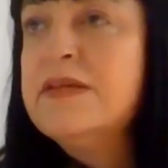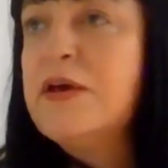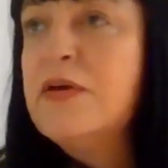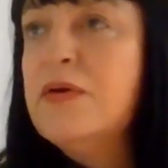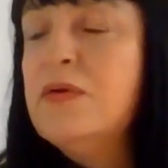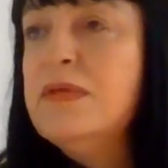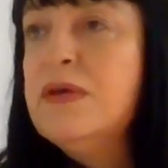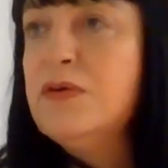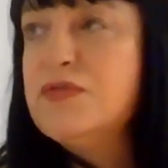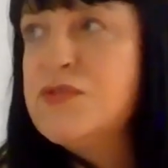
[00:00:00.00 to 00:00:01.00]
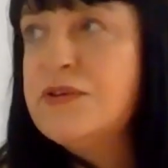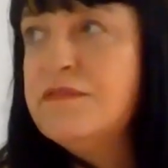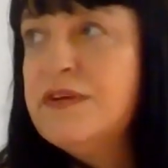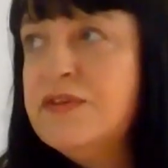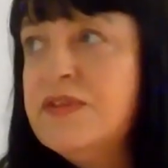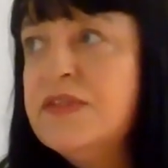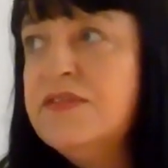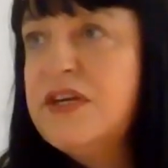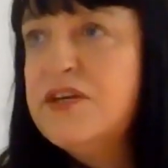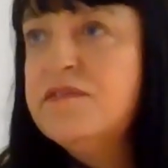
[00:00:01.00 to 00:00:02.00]
So the Austrian funders
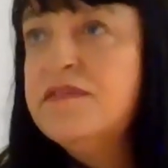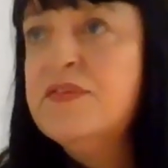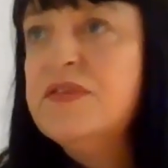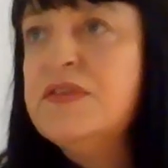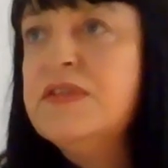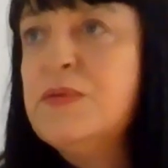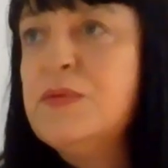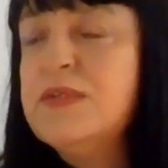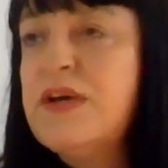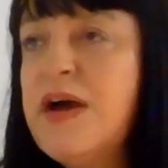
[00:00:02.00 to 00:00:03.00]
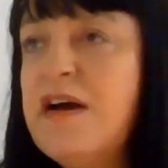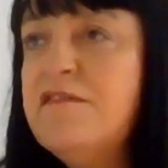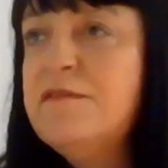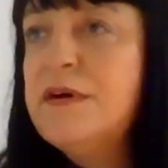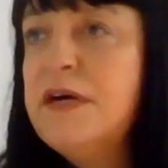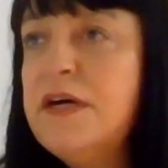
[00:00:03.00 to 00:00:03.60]
and Dutch funders that also have